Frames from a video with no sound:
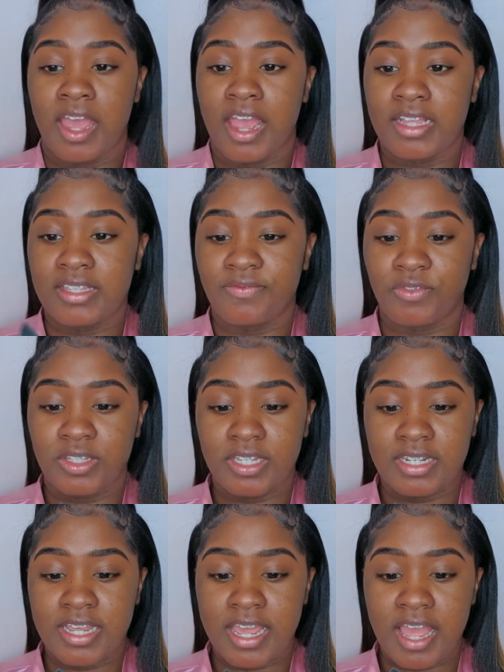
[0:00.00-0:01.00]
And for
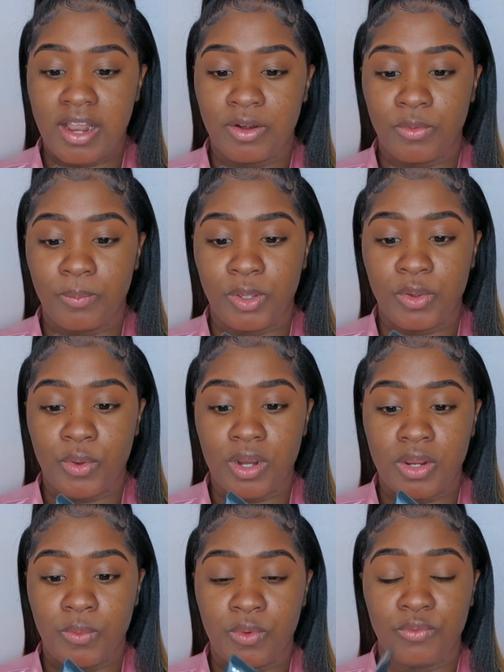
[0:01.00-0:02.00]
today, I'll be going
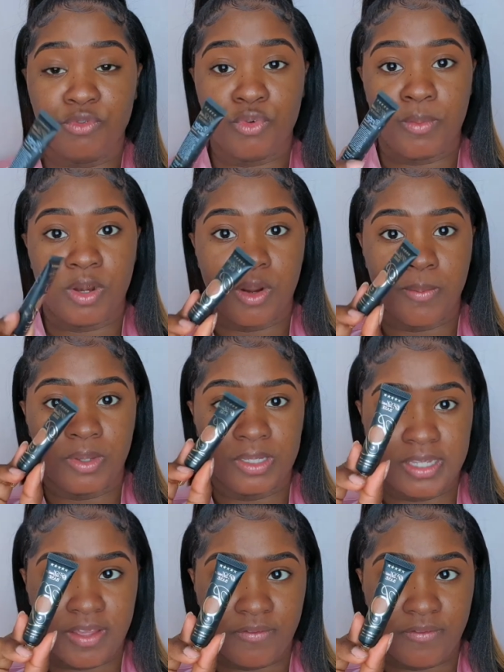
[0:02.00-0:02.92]
in with rumor number 7.